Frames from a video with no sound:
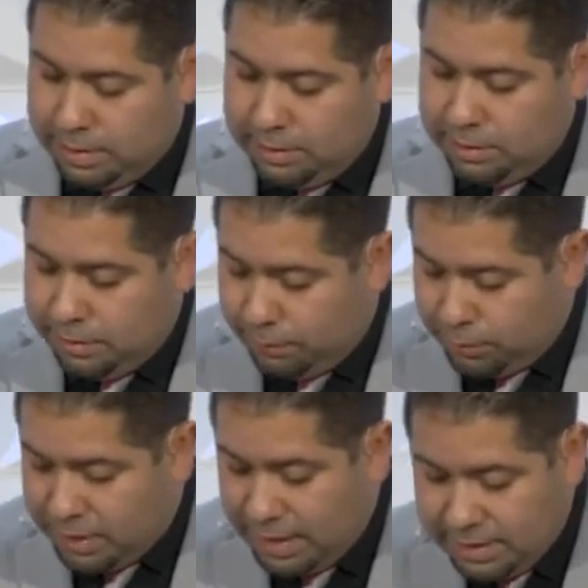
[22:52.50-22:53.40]
in
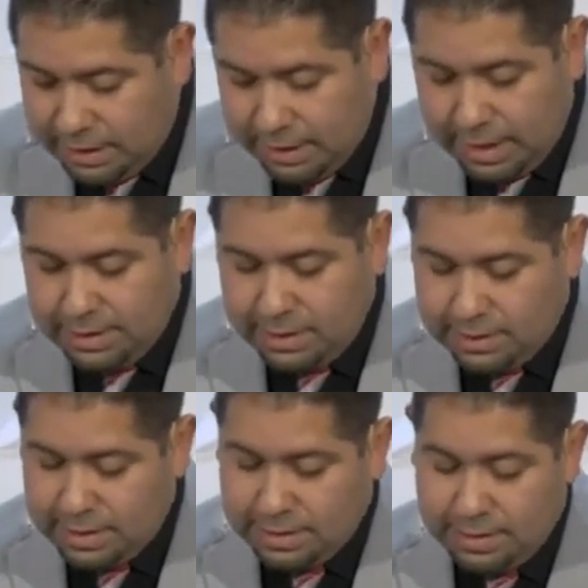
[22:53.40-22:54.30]
verse 18 and 19,
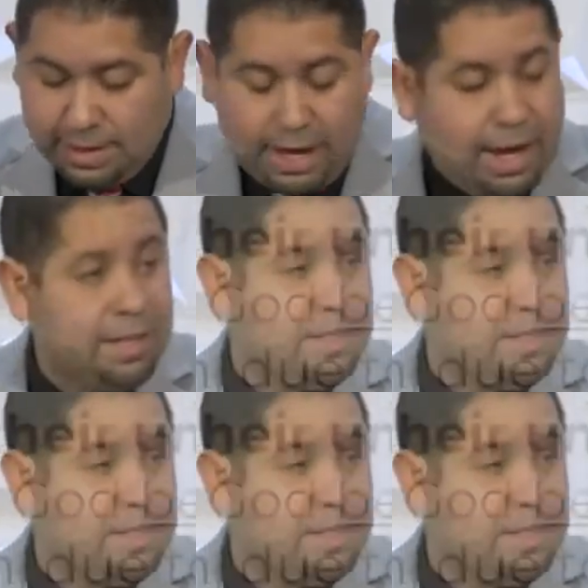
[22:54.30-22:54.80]
says, They, this is